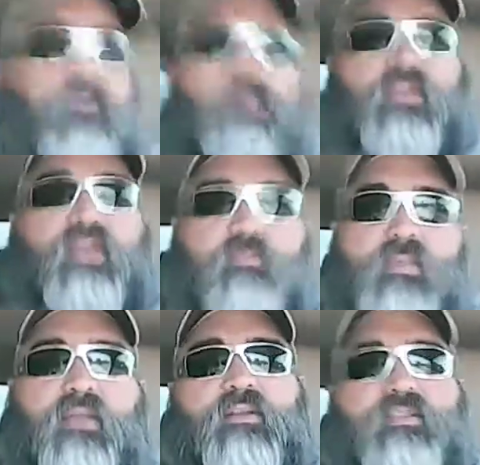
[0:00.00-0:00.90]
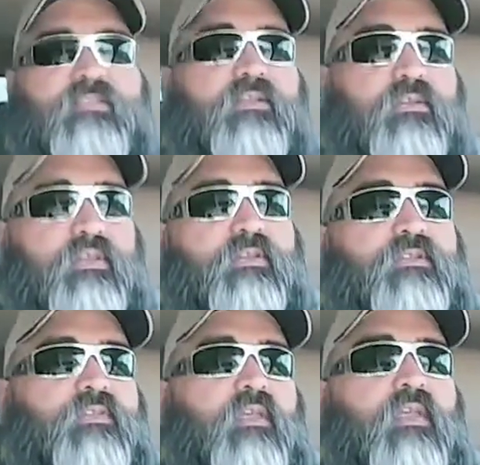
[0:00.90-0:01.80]
He goes, I am not going to sell you
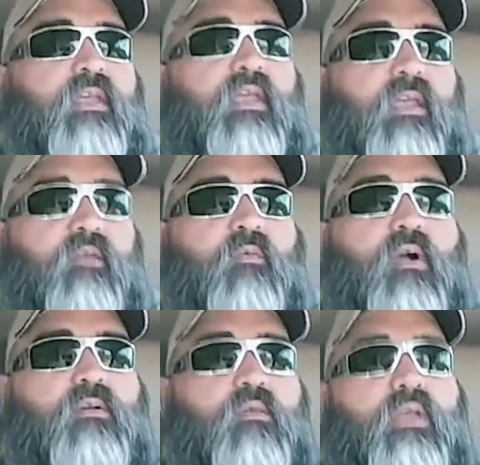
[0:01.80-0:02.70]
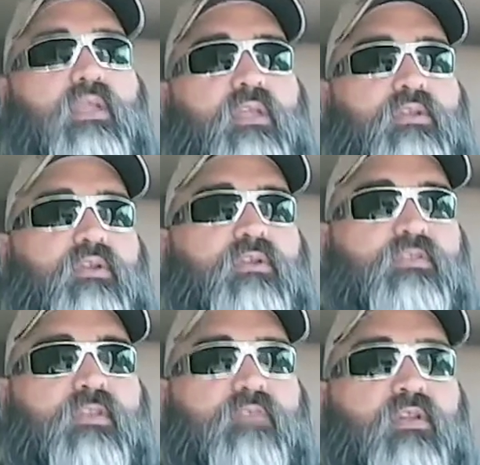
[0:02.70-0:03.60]
this and walk away, and you're going to
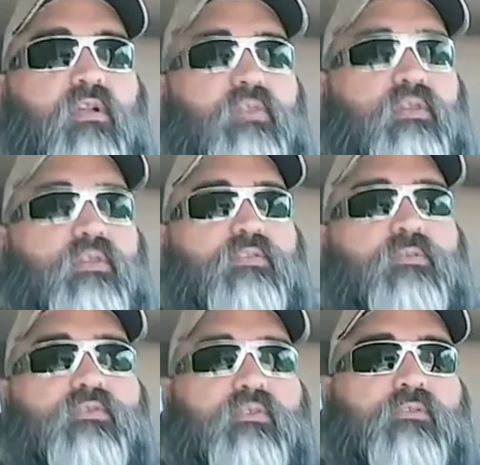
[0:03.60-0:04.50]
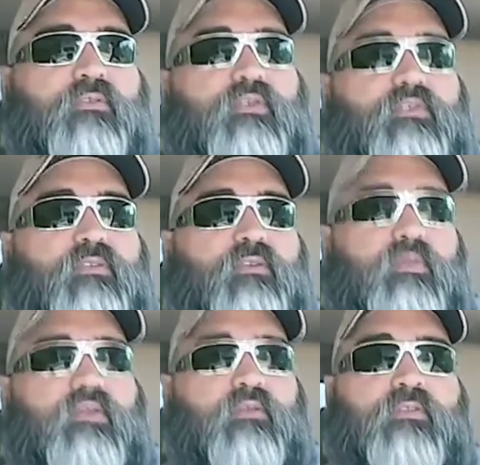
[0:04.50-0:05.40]
just have to call in a customer service and talk to
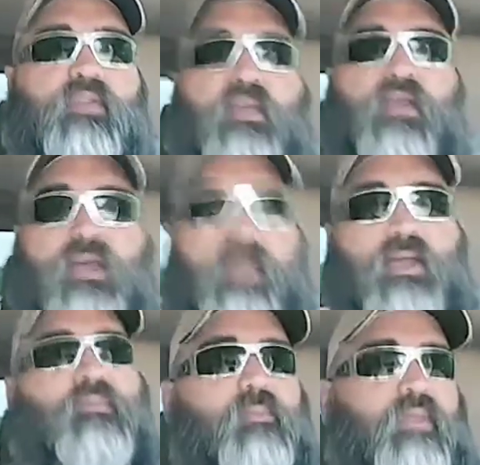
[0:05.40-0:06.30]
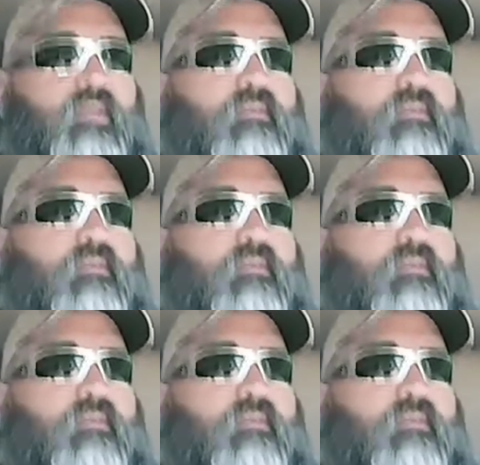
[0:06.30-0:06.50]
somebody. He goes, I'm your man.